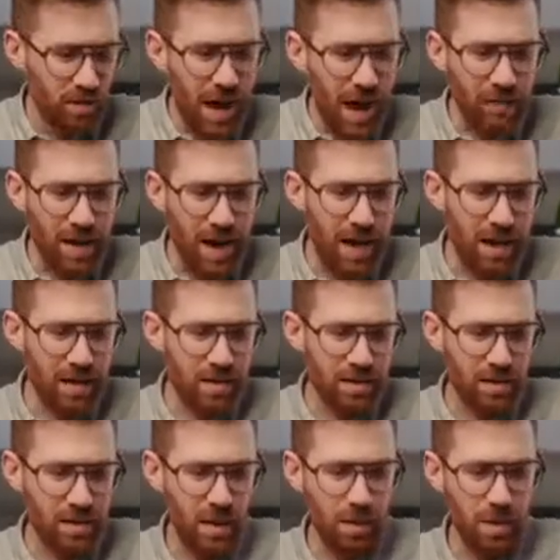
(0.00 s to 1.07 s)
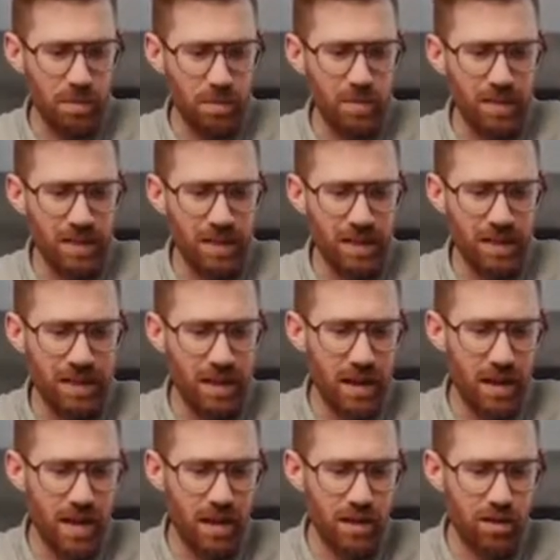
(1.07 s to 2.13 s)
I've added some music
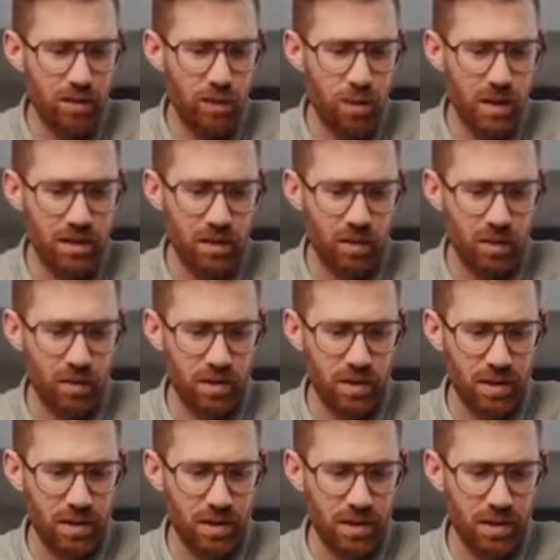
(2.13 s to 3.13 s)
and voiceover to this